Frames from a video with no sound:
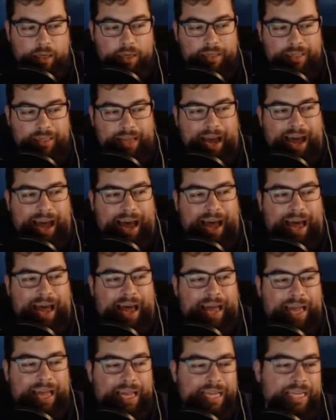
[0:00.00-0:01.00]

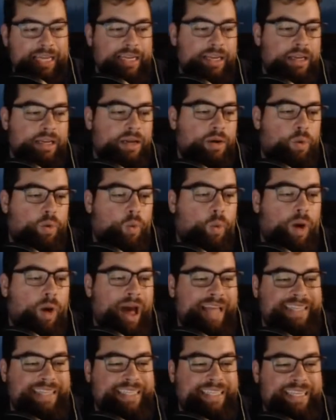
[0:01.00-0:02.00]
Ah!
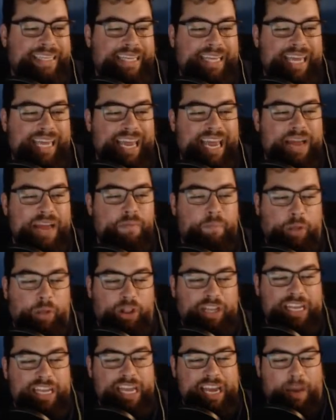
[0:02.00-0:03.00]
What? King
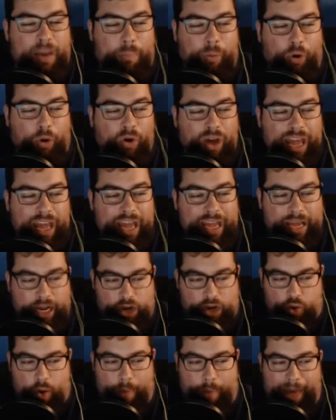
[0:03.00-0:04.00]
bullying a boy? Can
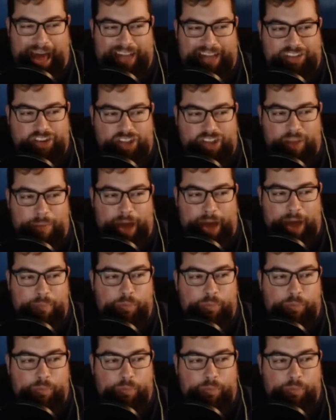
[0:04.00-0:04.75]
you imagine the bad